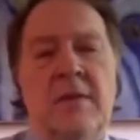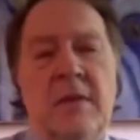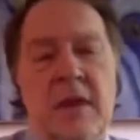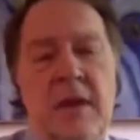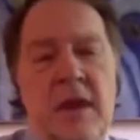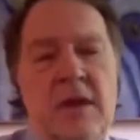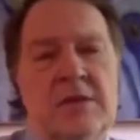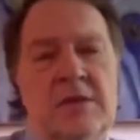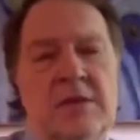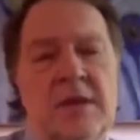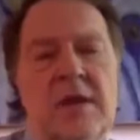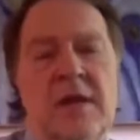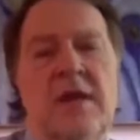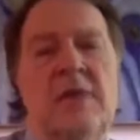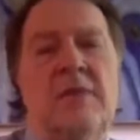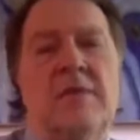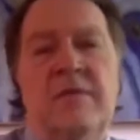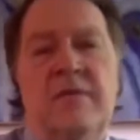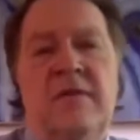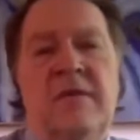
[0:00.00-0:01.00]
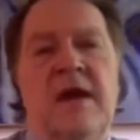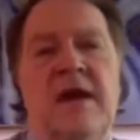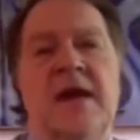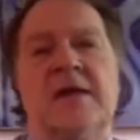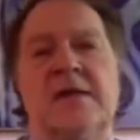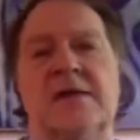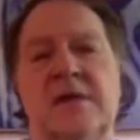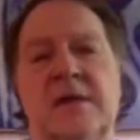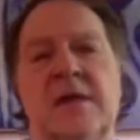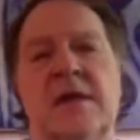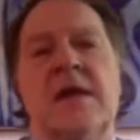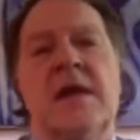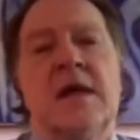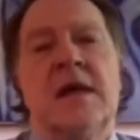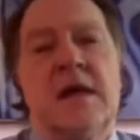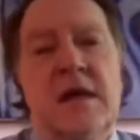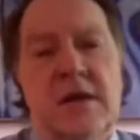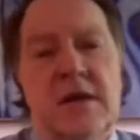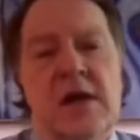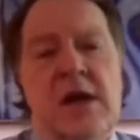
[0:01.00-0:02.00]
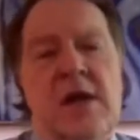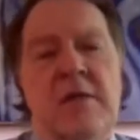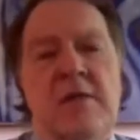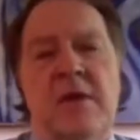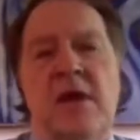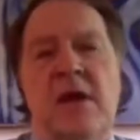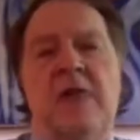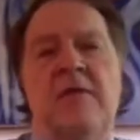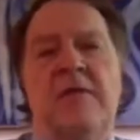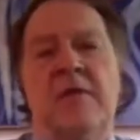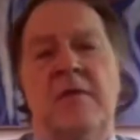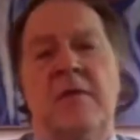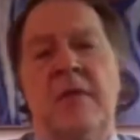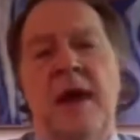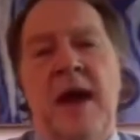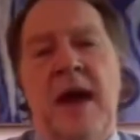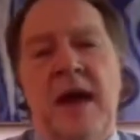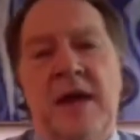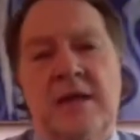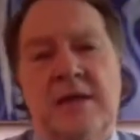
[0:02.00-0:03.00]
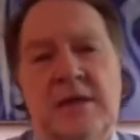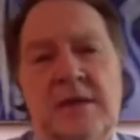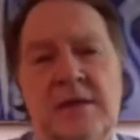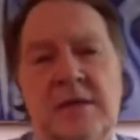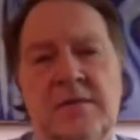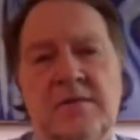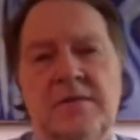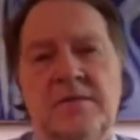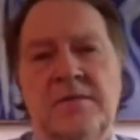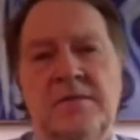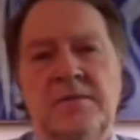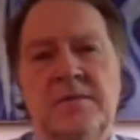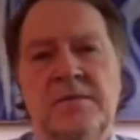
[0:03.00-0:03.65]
Brandon, but also to help the vets get the government off their backs.